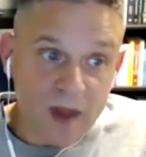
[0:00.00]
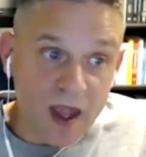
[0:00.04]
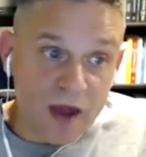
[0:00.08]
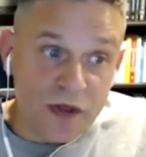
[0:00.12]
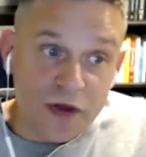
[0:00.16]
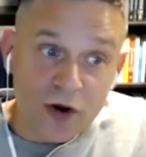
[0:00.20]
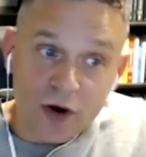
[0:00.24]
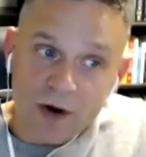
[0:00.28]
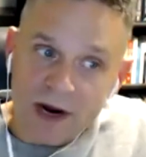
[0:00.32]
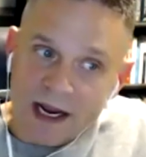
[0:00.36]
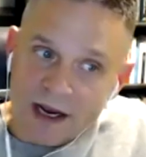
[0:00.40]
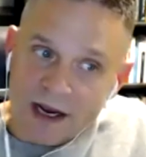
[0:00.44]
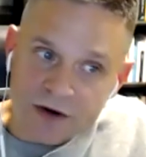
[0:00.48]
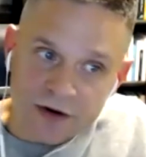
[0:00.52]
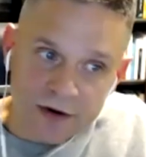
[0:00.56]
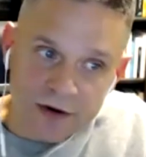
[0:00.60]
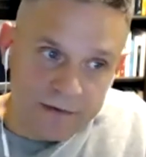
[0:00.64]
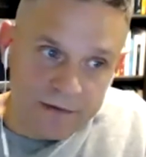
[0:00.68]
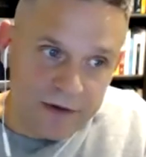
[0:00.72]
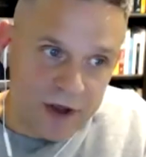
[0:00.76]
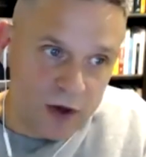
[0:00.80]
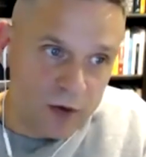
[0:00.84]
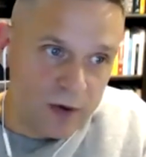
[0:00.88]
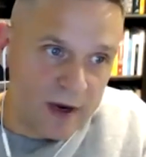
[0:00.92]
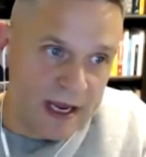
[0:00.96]
Their
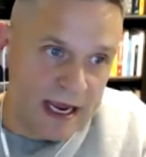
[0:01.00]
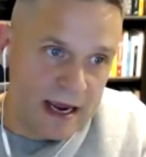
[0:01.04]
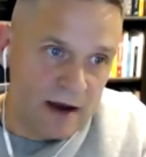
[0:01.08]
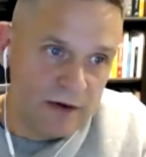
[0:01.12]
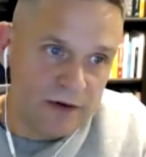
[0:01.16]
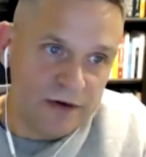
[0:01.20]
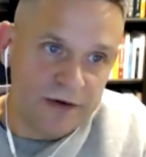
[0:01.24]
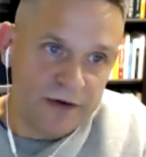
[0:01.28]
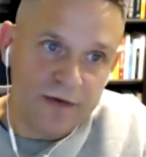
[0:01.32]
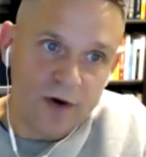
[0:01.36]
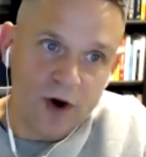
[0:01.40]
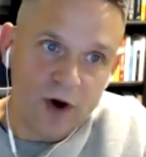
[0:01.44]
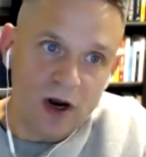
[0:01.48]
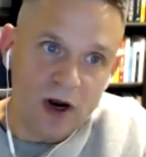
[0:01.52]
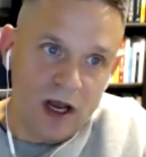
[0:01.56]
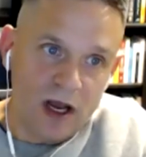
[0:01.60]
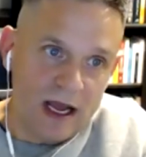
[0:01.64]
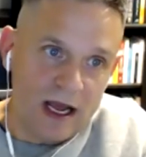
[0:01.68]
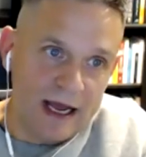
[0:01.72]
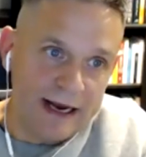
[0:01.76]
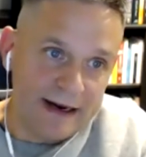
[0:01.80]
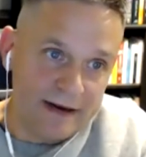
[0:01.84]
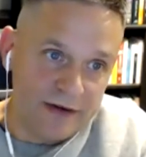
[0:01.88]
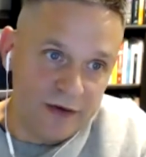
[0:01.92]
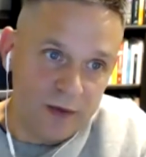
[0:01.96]
interview counts for a
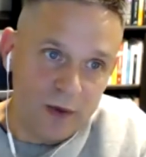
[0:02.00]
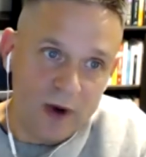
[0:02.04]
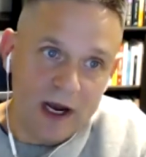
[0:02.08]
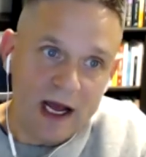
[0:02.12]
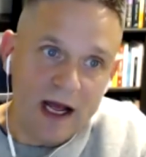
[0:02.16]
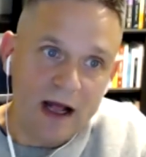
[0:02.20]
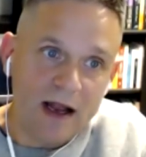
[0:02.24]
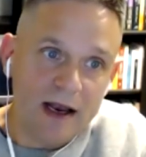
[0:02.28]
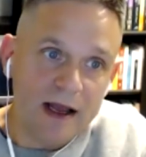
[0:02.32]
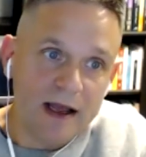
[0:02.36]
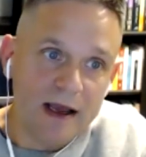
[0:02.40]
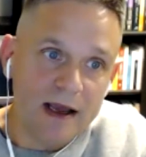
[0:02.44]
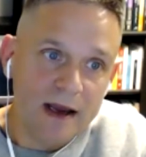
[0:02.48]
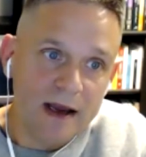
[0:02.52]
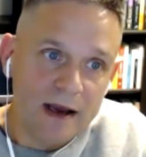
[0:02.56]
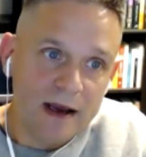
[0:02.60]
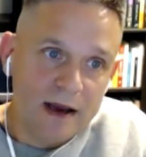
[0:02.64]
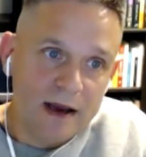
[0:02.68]
lot as well,